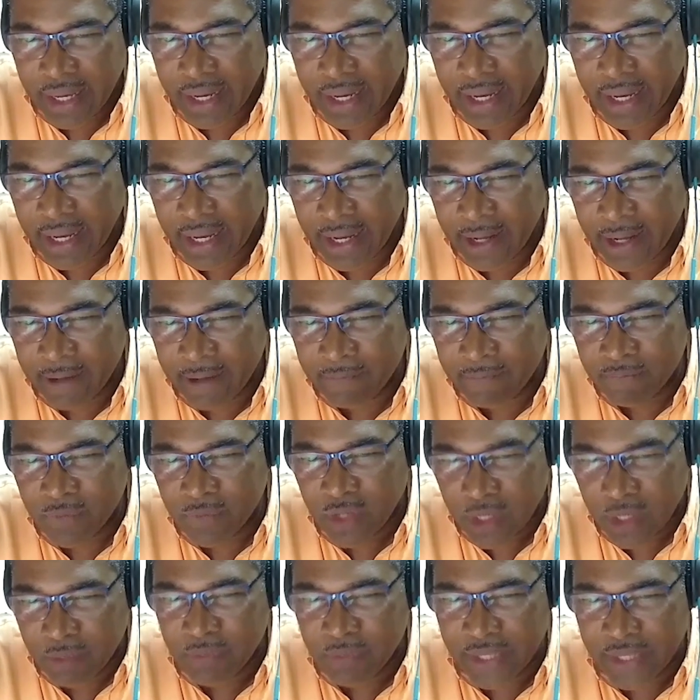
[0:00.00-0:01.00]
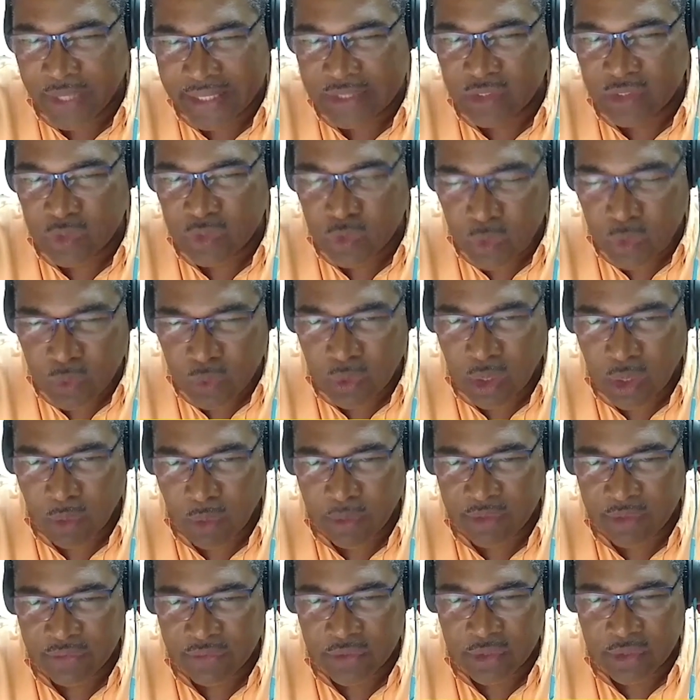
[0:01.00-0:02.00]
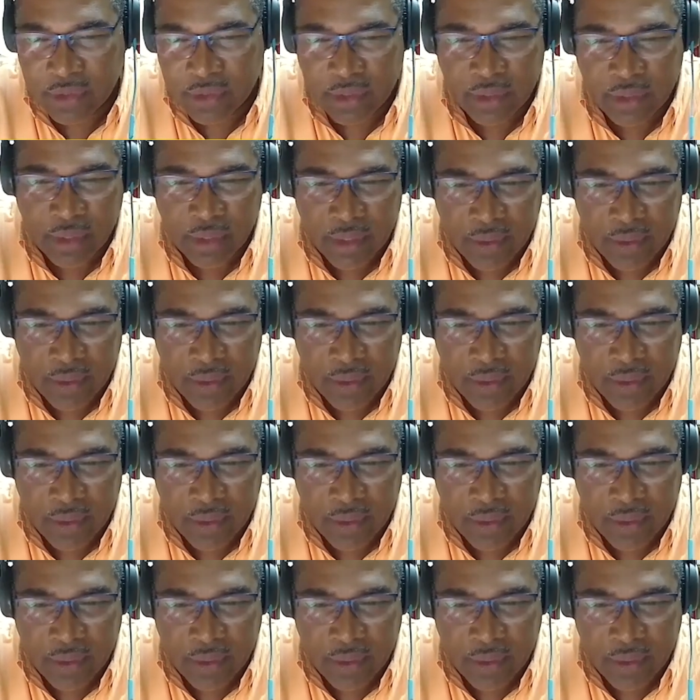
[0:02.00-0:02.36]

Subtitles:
Come 92, however,